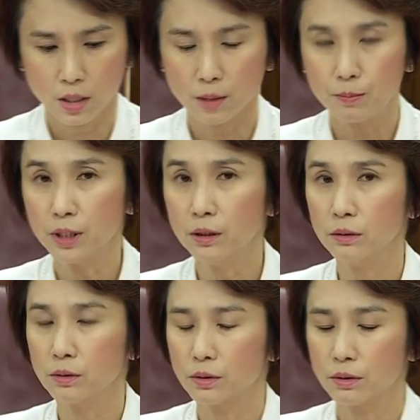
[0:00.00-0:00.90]
The
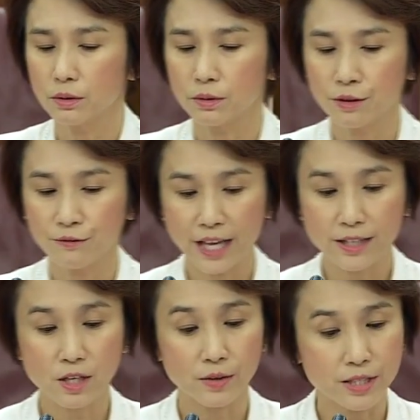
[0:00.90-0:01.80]
bill
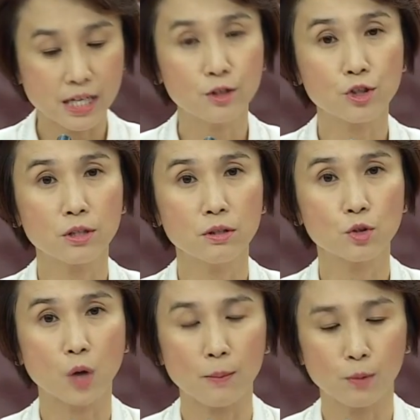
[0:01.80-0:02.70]
reflects our intention
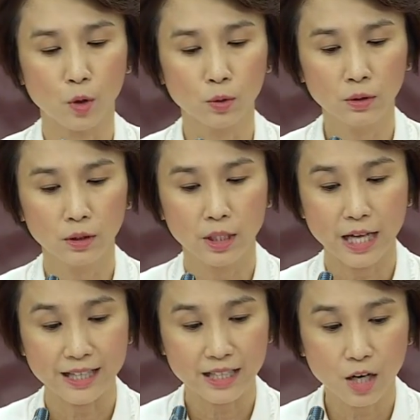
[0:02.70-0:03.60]
to uphold
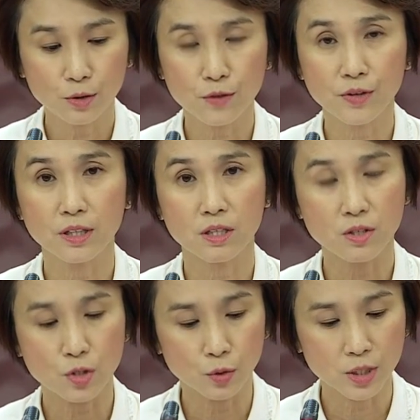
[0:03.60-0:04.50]
and cultivate
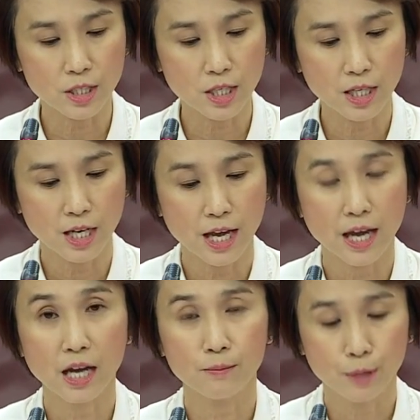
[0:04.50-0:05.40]
this unity
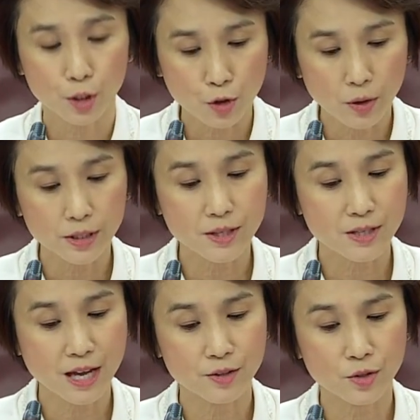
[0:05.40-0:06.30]
and patriotic
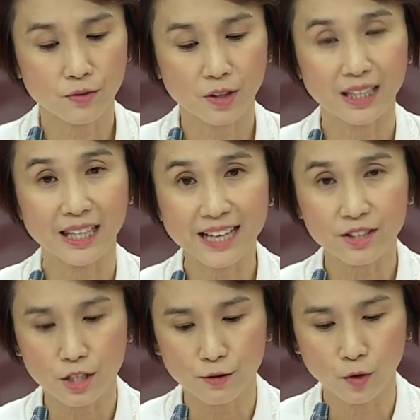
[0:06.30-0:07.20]
sense of
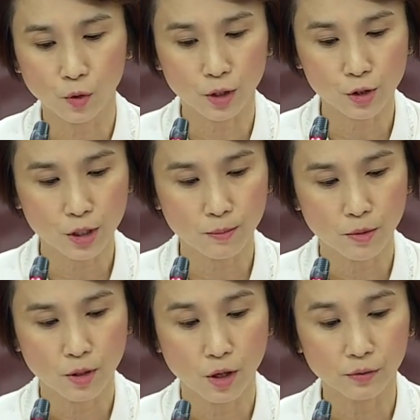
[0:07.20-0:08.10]
collective ownership
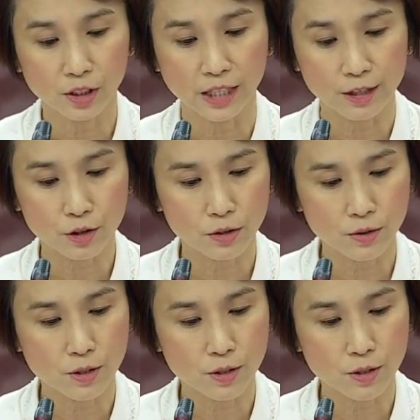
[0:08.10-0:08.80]
of the national